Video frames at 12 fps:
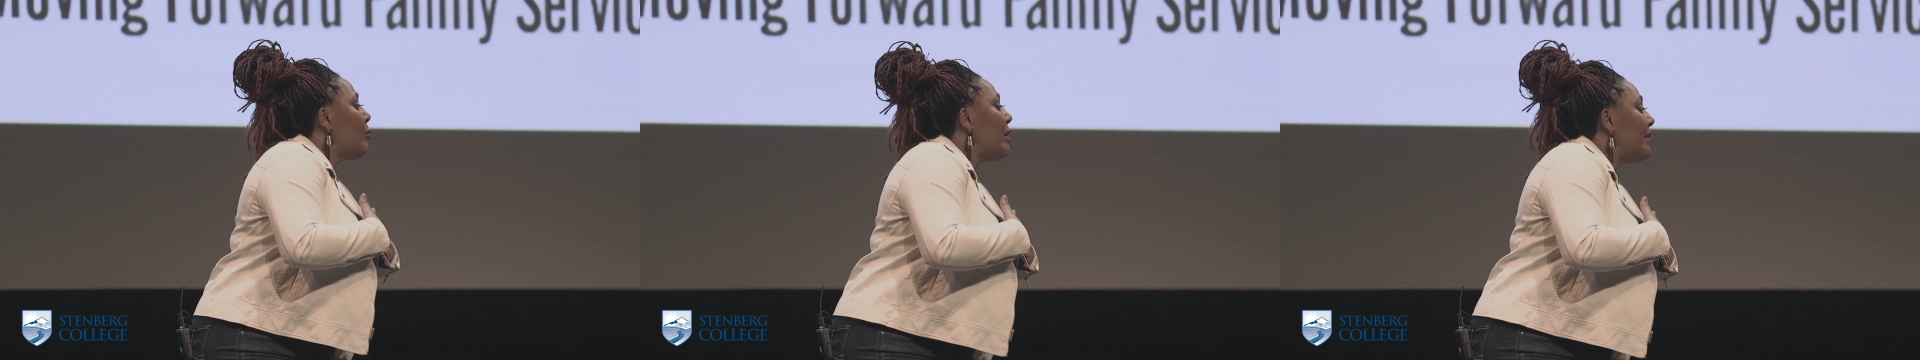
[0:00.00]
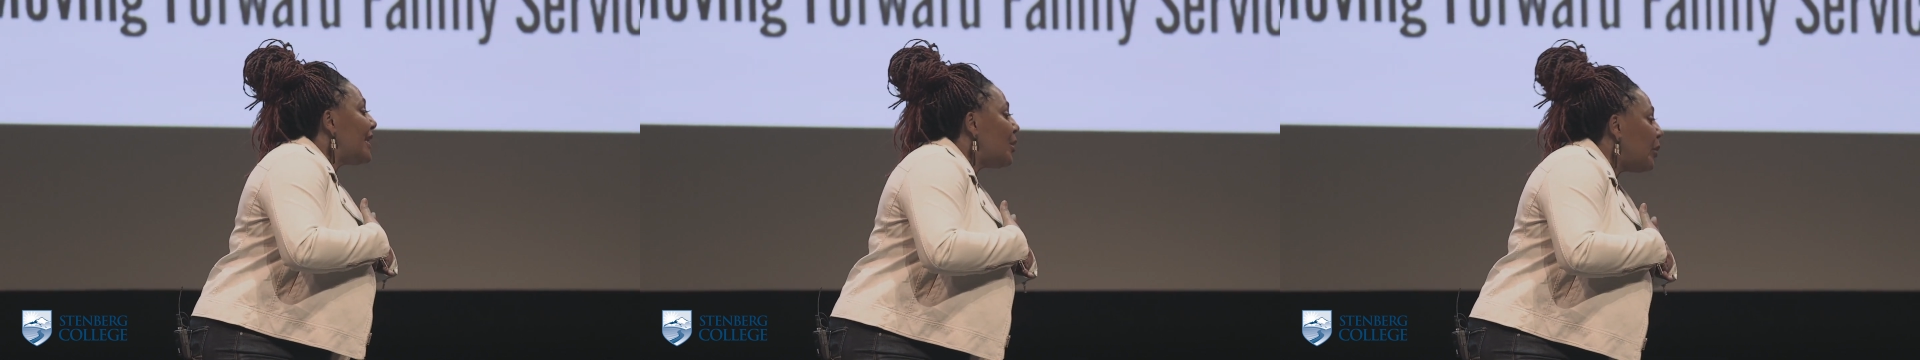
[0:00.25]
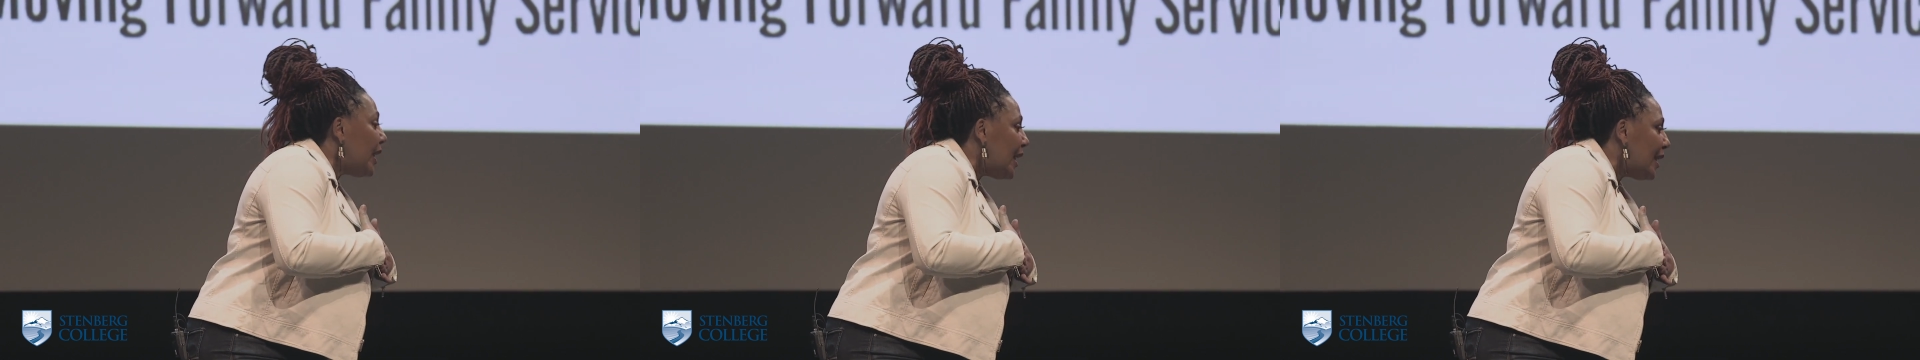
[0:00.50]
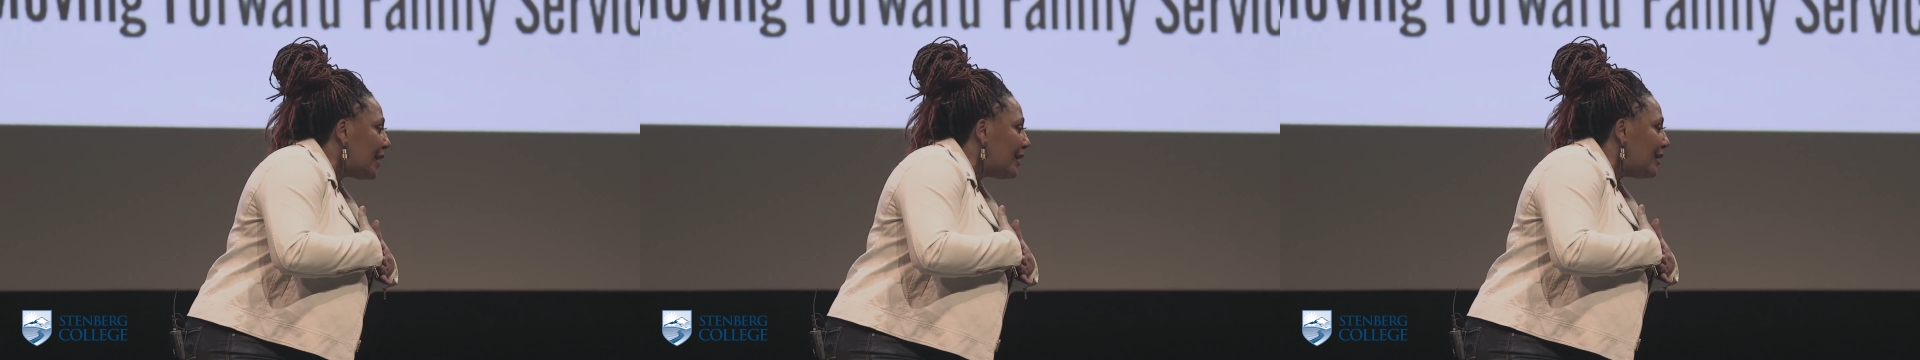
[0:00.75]
where women could
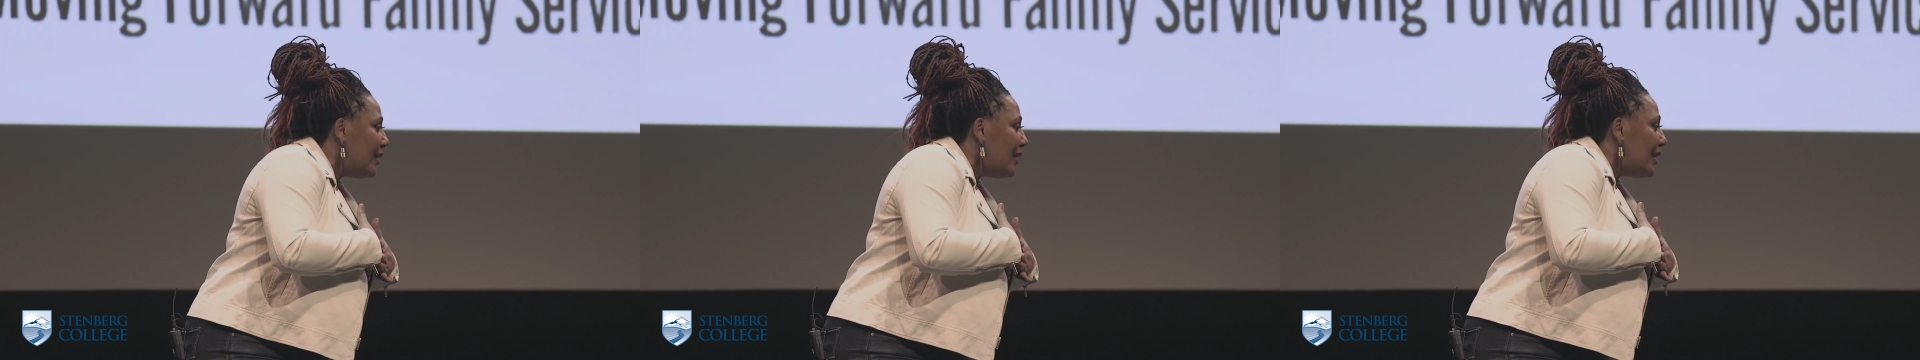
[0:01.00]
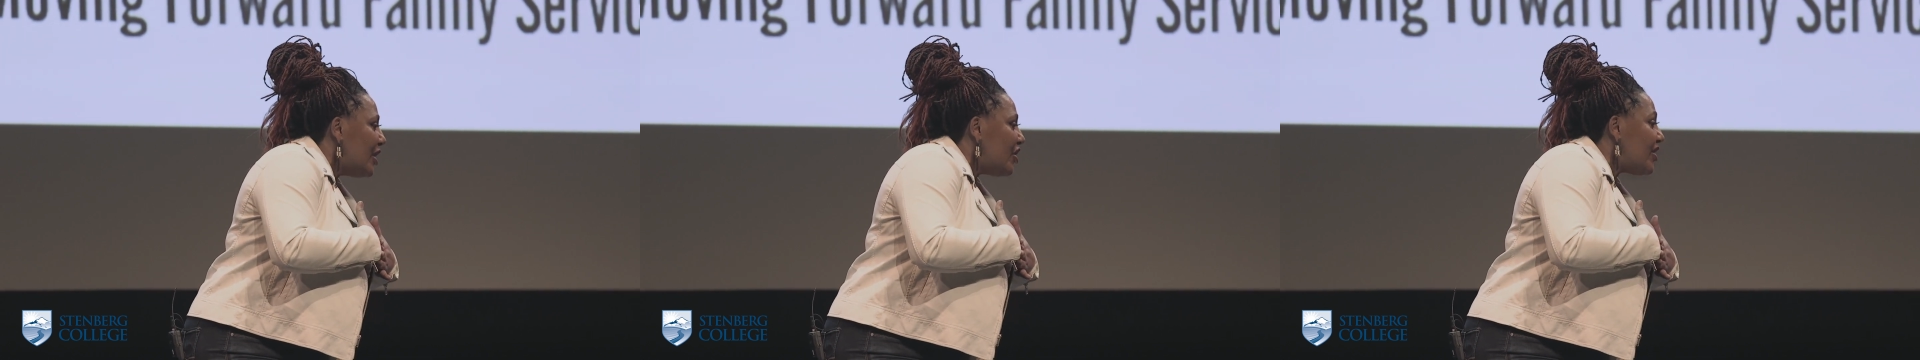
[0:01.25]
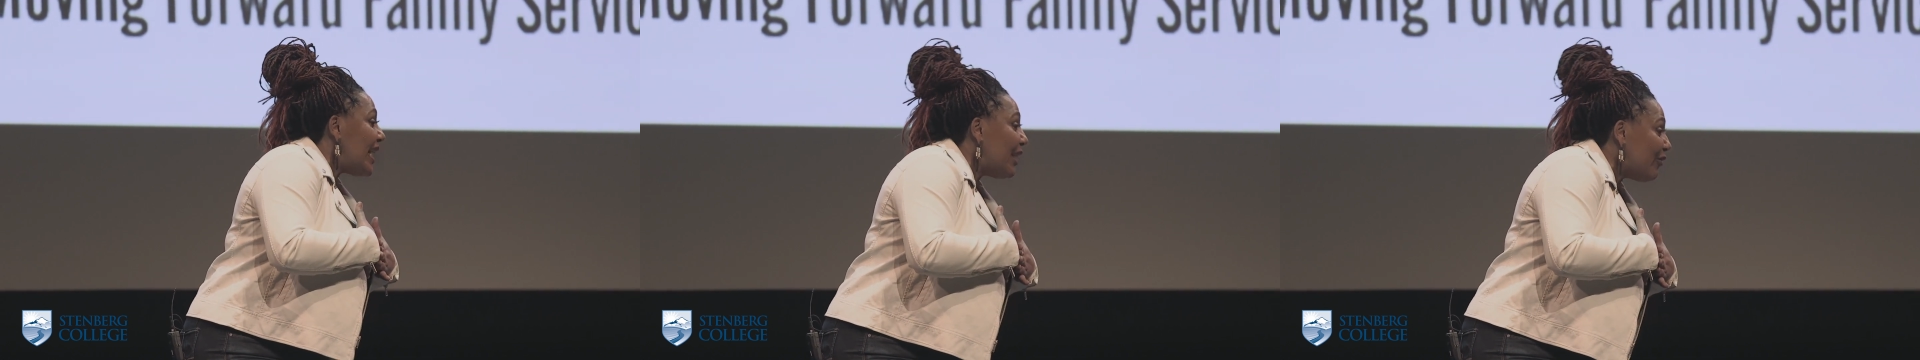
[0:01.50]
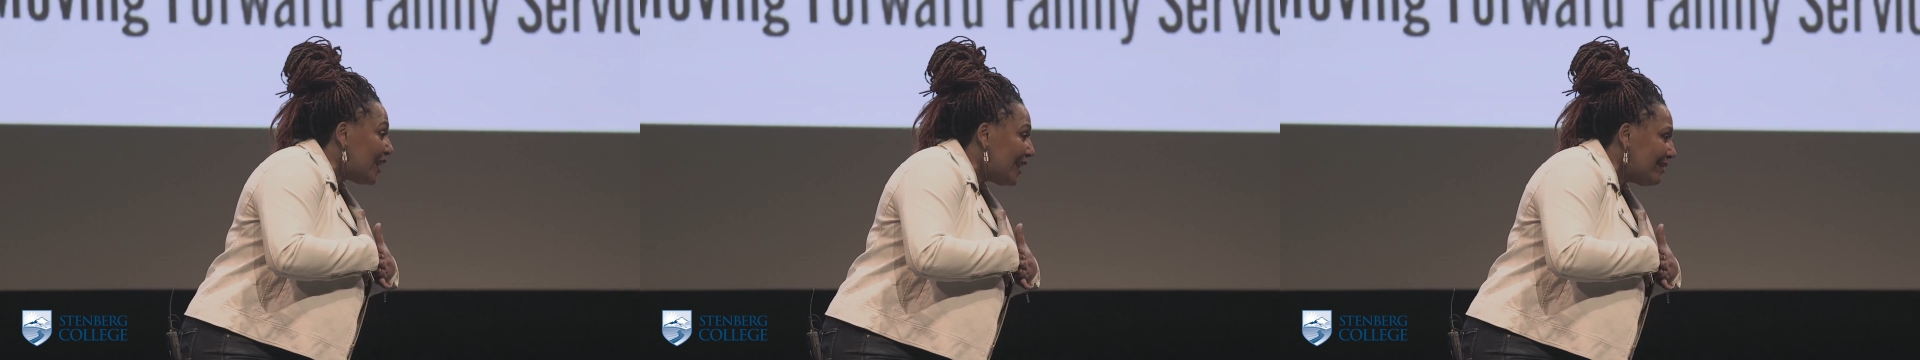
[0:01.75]
be
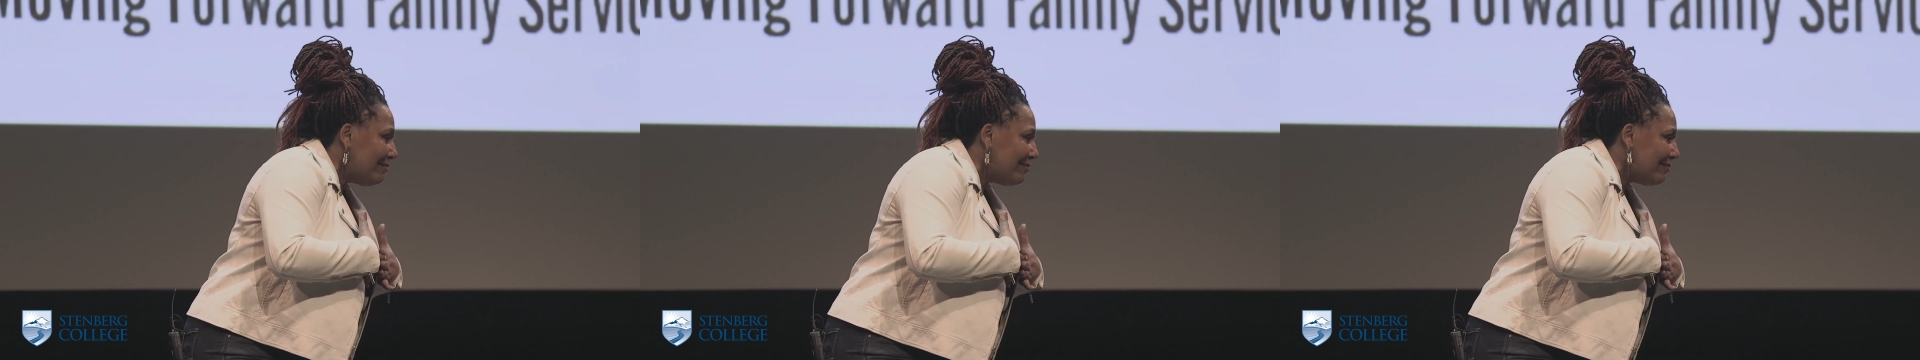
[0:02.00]
safely.